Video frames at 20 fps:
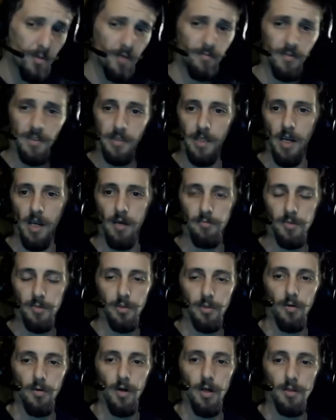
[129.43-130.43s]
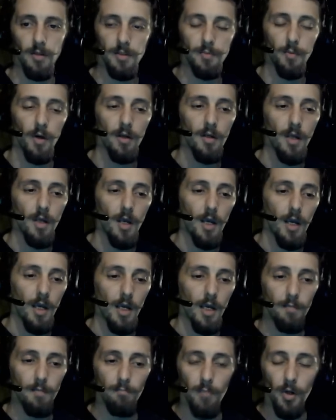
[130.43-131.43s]
scavenger grounds, but
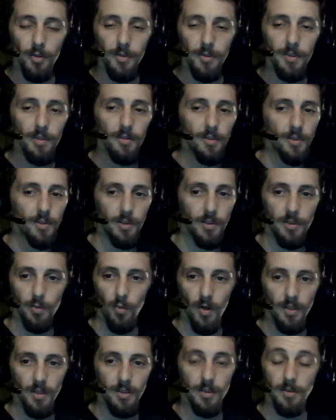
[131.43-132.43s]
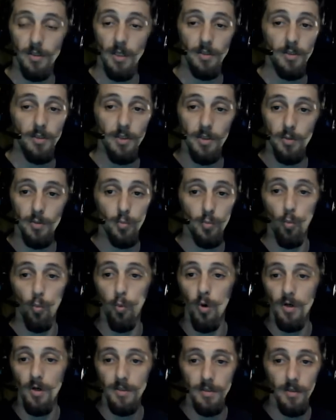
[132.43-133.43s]
in most of the situations I just
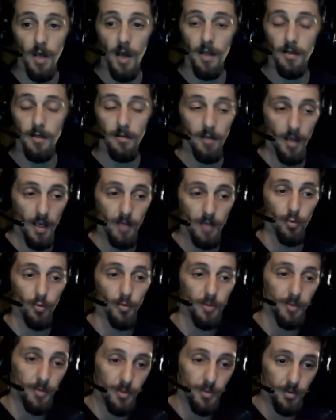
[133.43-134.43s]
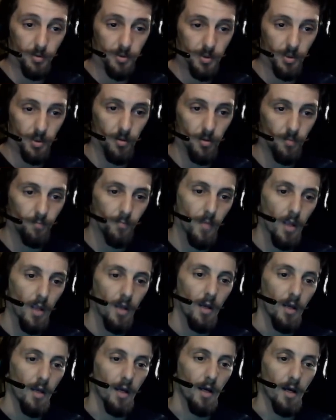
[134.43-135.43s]
was not able to do so,
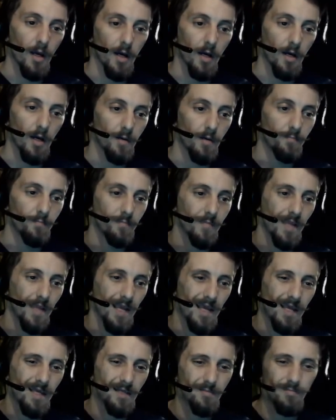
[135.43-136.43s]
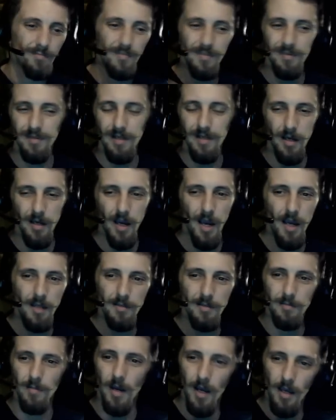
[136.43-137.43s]
and
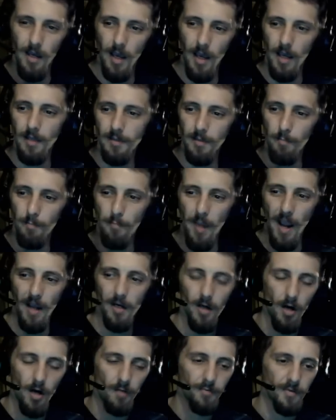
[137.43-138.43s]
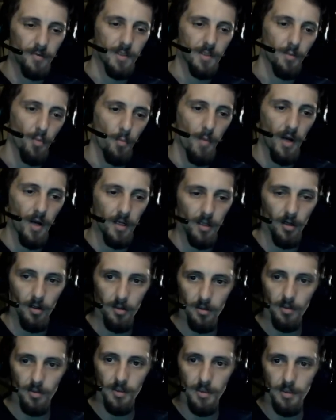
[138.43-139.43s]
I had to back off of some of my
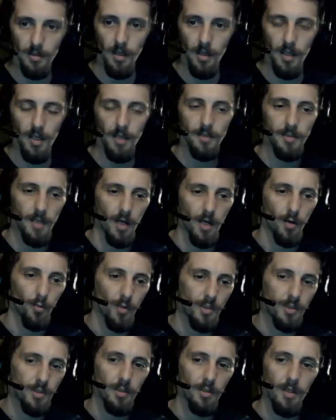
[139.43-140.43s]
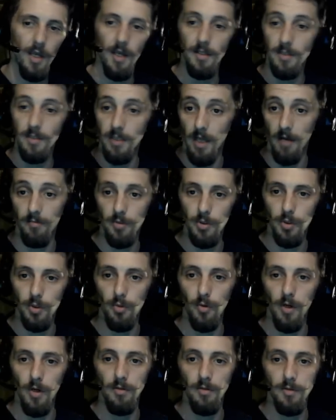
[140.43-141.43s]
colorless lands. I originally had scavenger
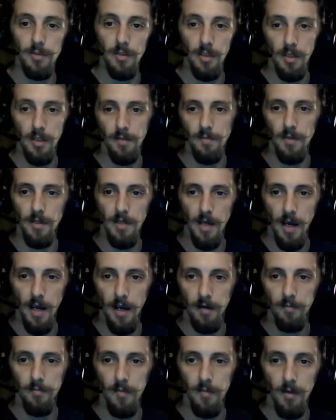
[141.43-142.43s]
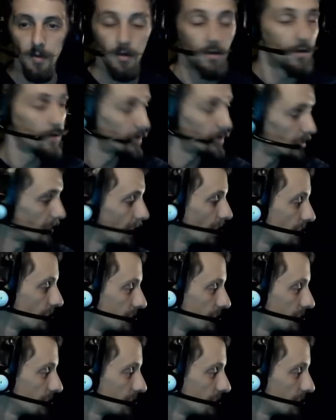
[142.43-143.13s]
grounds in the deck. Yes,